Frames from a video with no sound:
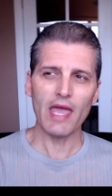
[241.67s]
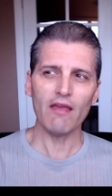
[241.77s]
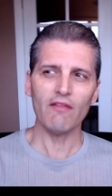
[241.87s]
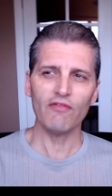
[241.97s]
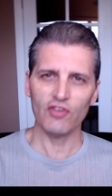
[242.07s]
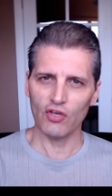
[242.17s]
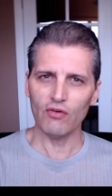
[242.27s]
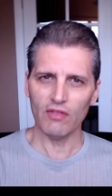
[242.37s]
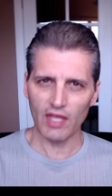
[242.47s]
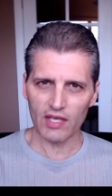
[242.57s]
view
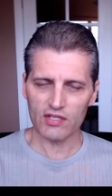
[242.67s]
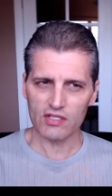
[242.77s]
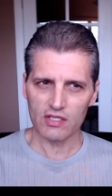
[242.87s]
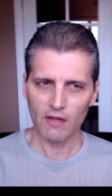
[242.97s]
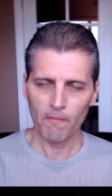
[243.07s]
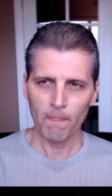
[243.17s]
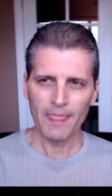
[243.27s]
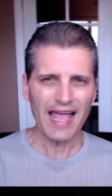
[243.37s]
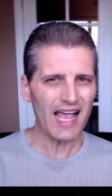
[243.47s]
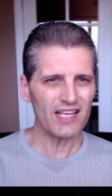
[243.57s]
this
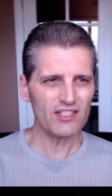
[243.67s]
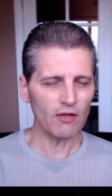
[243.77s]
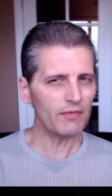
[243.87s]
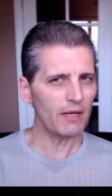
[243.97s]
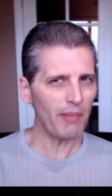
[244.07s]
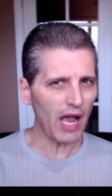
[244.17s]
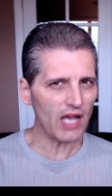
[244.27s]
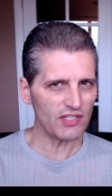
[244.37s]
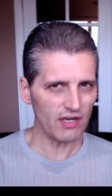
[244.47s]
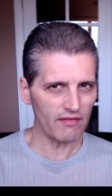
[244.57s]
as something
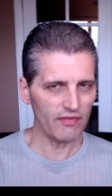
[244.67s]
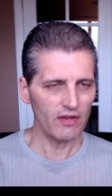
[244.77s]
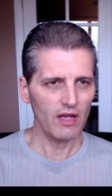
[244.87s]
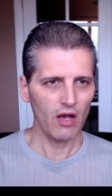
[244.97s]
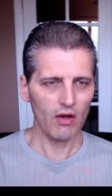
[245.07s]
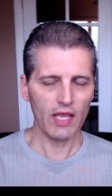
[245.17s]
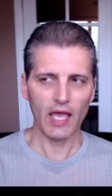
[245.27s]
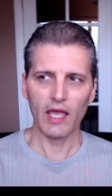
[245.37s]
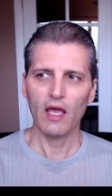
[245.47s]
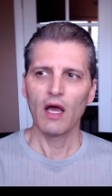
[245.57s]
positive.
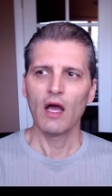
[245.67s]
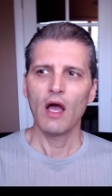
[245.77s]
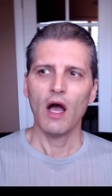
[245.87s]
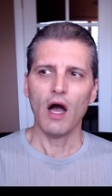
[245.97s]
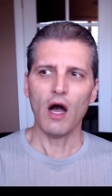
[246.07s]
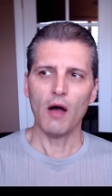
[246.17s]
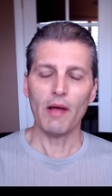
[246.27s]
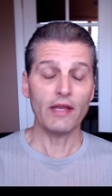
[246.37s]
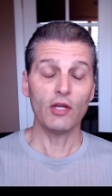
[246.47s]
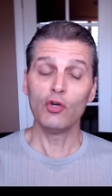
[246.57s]
Okay, uh, an
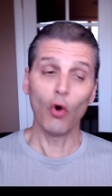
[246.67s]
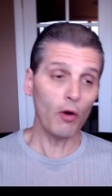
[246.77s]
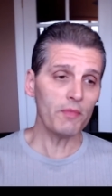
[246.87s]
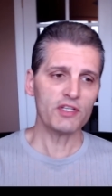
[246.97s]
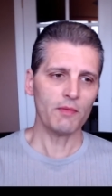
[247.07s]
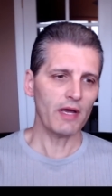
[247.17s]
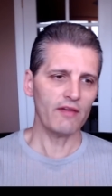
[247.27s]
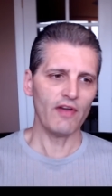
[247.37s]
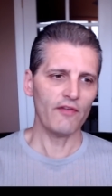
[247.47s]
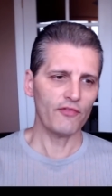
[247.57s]
enormous amount of
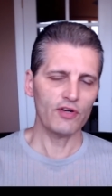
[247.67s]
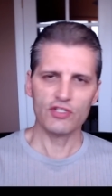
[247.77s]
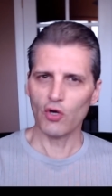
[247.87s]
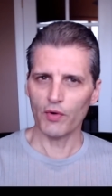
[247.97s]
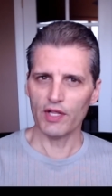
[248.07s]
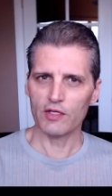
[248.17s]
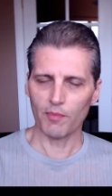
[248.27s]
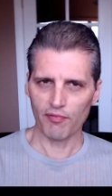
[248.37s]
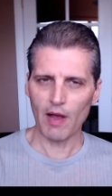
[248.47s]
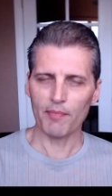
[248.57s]
effort is going into
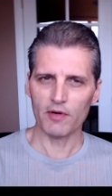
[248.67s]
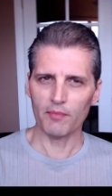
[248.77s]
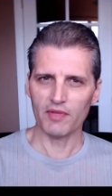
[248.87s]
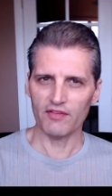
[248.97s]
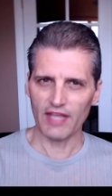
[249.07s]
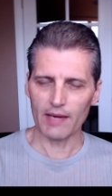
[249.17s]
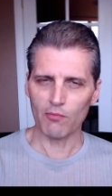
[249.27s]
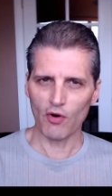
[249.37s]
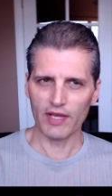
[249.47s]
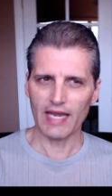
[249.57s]
propping up the debt
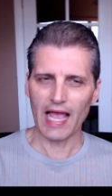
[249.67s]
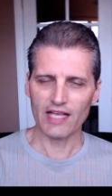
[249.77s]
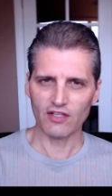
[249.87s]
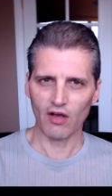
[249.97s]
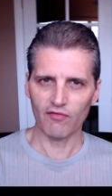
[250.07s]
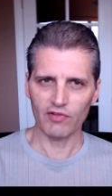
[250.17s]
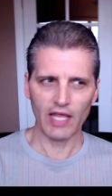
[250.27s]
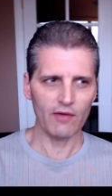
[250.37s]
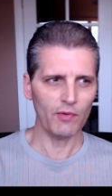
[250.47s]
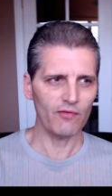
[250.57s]
market as of late.
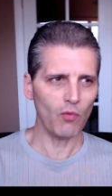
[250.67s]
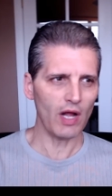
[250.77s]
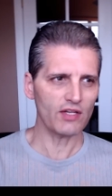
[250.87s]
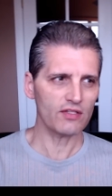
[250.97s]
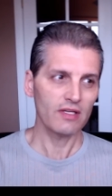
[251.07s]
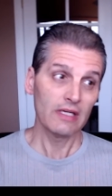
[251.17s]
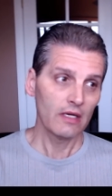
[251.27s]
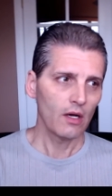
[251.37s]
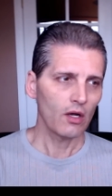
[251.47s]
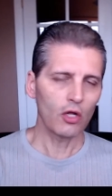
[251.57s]
We've watched
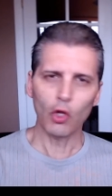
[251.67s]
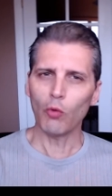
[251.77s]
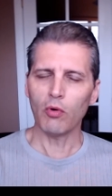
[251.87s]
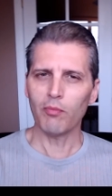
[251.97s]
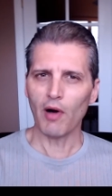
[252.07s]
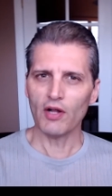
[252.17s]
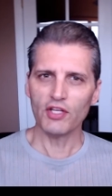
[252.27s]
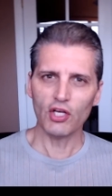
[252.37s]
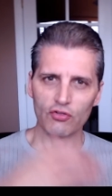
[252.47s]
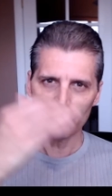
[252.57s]
global bond
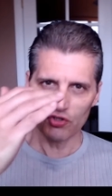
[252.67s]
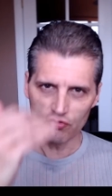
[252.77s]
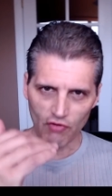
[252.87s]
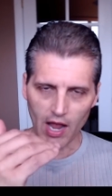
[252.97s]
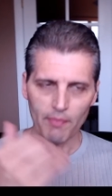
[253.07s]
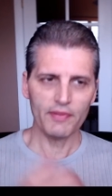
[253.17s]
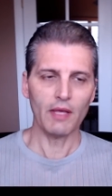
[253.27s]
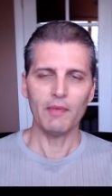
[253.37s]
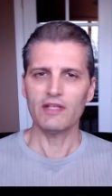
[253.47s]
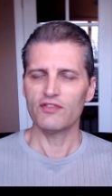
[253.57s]
yields drop. That
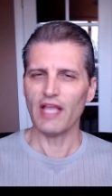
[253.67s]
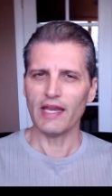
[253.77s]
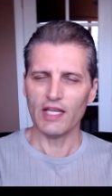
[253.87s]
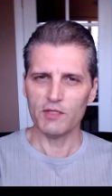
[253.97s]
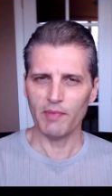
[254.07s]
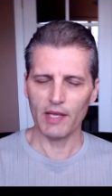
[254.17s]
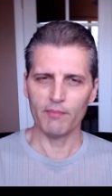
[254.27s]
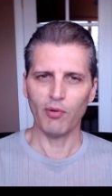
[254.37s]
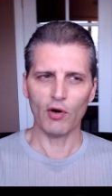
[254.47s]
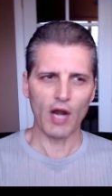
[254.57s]
means debt is being
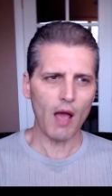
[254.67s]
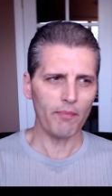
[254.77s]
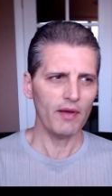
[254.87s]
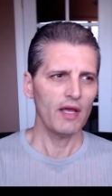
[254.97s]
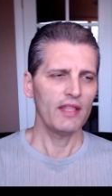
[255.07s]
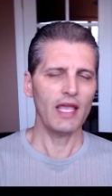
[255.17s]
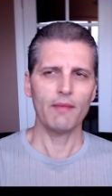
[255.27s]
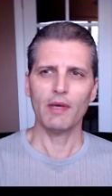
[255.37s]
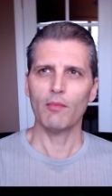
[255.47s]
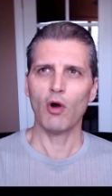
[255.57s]
bought up. The M
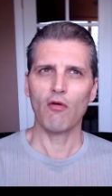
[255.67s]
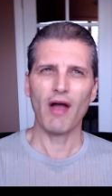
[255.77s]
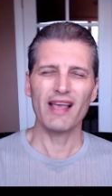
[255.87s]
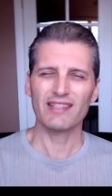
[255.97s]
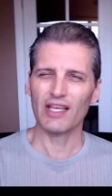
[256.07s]
M R I is like